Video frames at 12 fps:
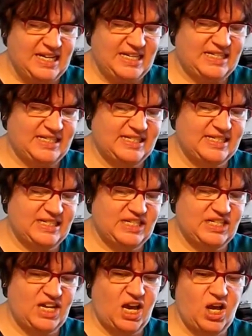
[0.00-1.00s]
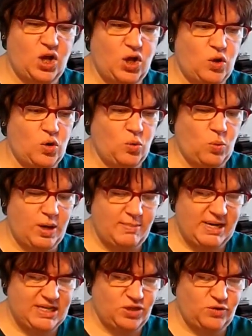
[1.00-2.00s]
So what I'm
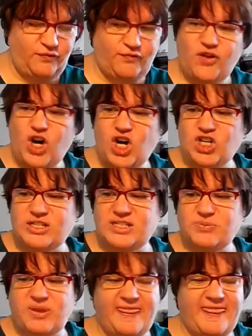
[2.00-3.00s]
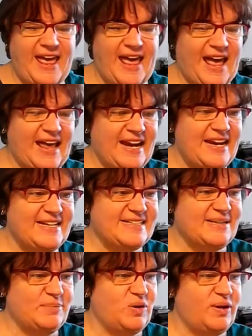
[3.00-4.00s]
going to do first with that is
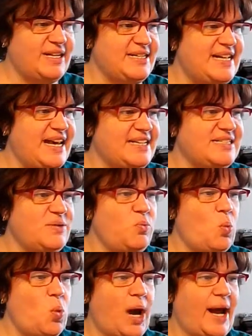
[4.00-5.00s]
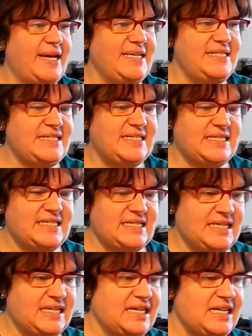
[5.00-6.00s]
I'm going to take some white,
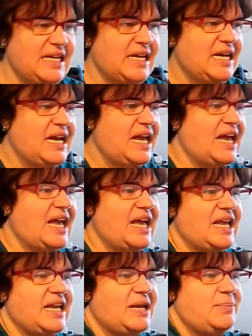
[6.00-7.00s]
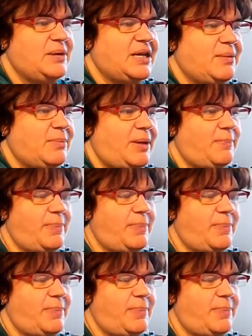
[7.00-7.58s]
and let me get my